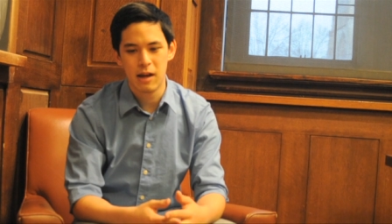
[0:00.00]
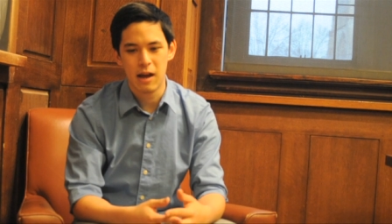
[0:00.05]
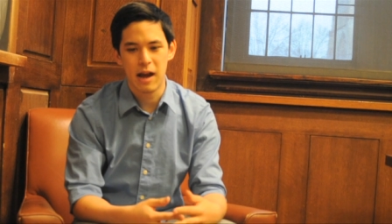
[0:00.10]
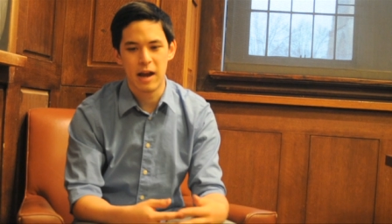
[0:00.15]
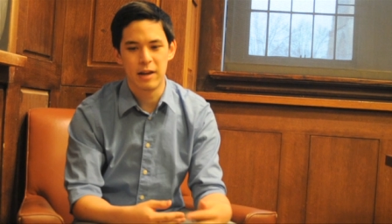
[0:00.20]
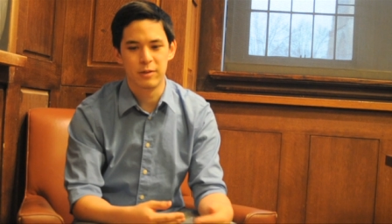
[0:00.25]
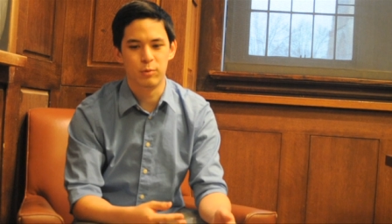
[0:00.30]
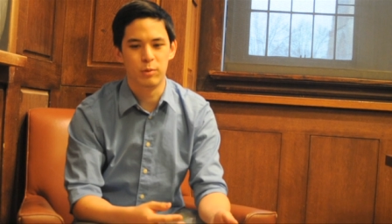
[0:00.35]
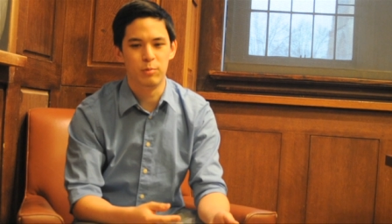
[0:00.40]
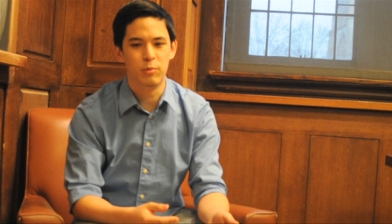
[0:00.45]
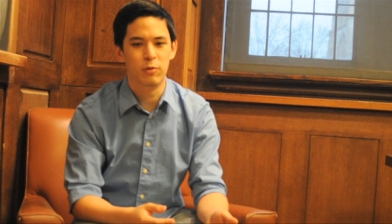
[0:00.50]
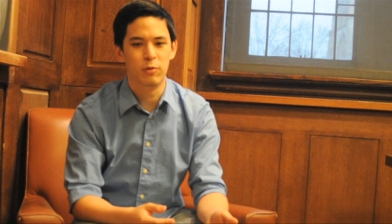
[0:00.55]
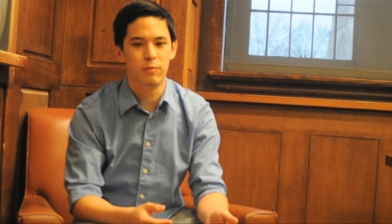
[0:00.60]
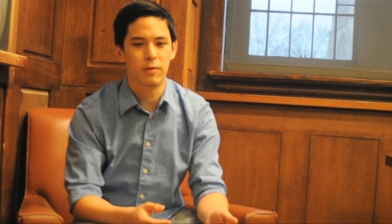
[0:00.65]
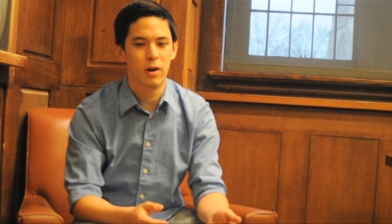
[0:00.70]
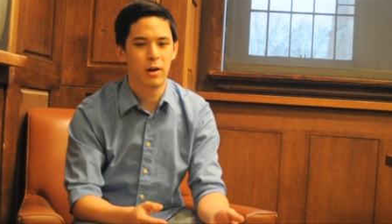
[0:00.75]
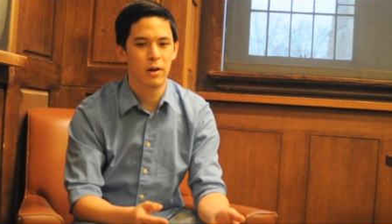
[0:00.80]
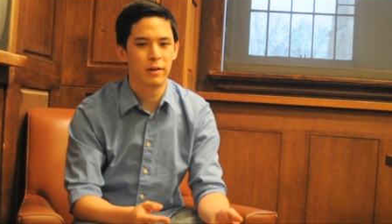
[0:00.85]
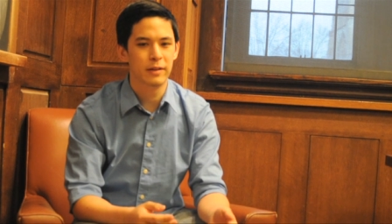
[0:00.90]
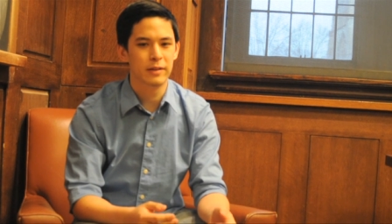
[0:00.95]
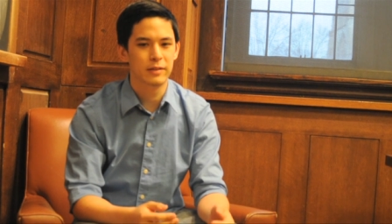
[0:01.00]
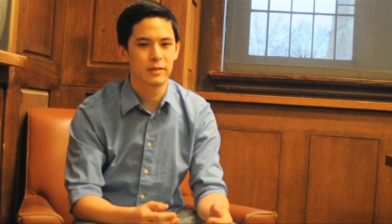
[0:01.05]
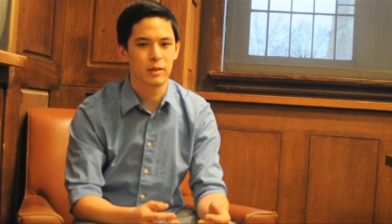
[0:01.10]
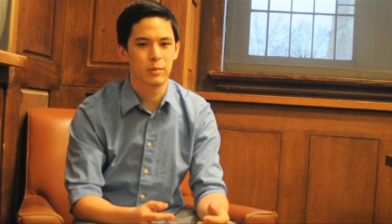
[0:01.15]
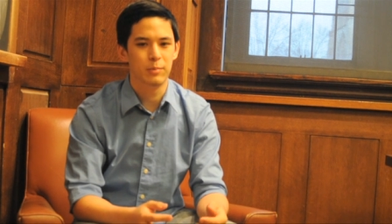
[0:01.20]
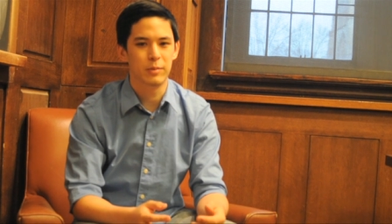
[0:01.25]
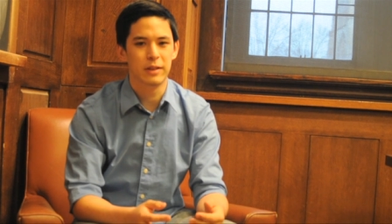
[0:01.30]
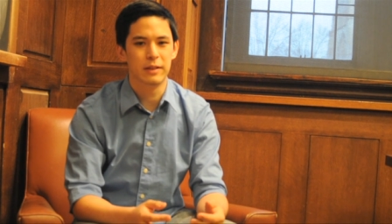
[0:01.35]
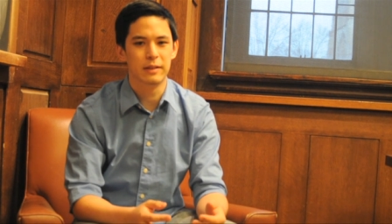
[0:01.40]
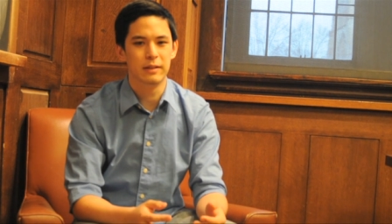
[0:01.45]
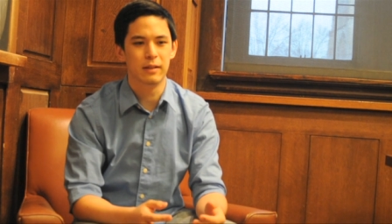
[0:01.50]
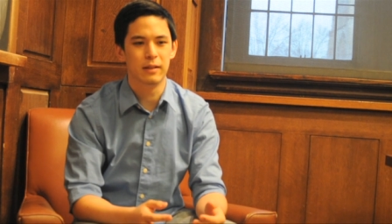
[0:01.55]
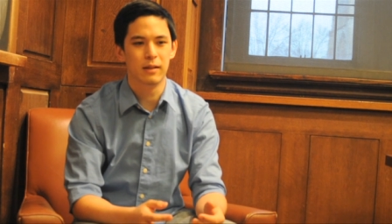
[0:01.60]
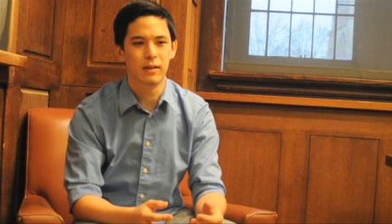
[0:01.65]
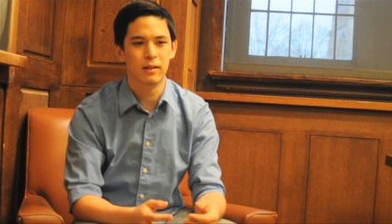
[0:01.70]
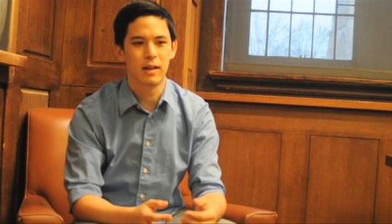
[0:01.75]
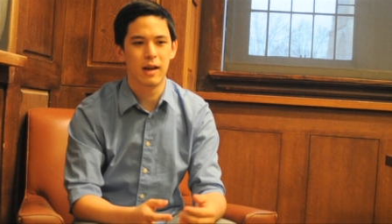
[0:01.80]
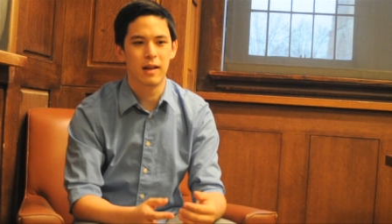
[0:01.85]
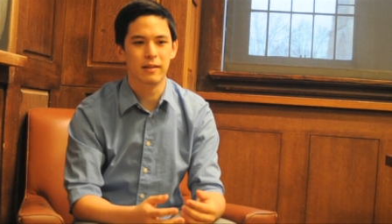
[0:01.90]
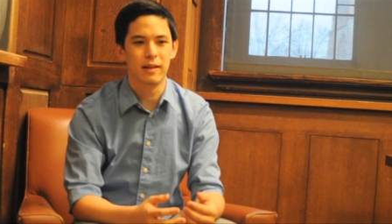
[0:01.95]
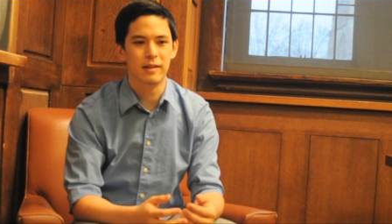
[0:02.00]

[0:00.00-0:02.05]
as we move on, it's going to be a lot